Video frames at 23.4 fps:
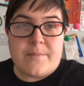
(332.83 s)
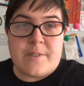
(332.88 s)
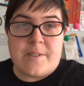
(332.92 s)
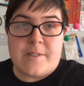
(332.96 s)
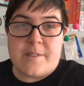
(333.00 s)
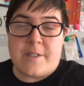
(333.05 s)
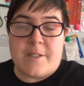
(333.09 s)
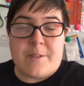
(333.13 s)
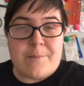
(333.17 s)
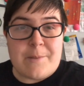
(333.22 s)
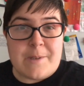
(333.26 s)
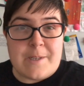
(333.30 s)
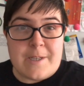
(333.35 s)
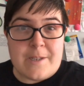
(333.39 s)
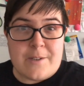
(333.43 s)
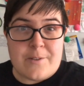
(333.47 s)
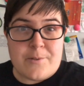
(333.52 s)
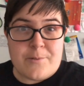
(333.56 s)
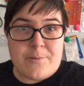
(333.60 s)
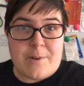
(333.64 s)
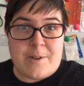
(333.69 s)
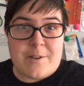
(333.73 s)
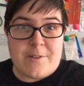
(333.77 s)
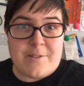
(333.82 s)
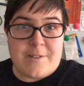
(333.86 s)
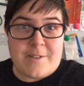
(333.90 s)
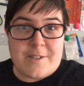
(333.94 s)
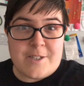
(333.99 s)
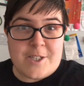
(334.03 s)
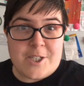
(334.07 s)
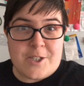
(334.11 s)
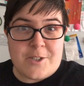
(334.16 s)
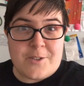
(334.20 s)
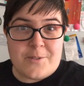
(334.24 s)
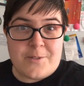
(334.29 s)
Does anybody else watch
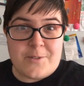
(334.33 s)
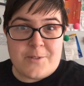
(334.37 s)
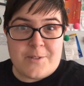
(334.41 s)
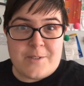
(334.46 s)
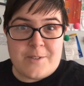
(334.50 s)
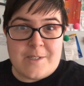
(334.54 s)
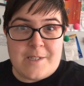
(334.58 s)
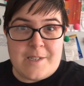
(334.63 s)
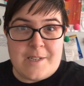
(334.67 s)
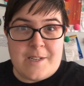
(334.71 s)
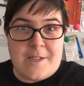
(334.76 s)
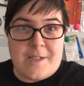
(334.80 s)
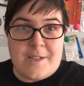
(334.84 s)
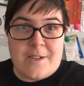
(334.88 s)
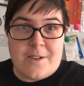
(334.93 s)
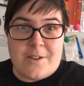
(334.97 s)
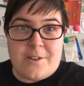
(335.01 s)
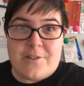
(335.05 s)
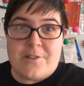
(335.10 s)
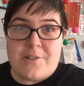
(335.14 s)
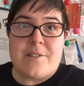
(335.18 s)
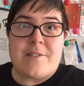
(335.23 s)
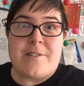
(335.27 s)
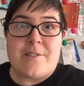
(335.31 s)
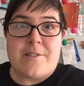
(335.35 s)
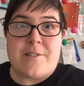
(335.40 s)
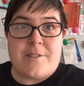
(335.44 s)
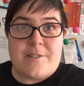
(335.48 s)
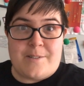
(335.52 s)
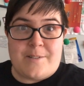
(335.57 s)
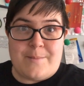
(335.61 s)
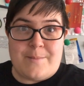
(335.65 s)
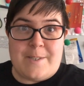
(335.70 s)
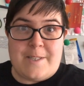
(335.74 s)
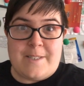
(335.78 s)
that show? Or is it
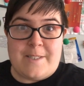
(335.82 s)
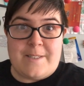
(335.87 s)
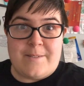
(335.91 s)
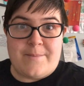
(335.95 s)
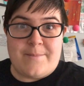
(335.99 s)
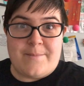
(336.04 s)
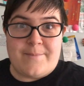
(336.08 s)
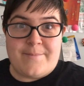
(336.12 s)
just me?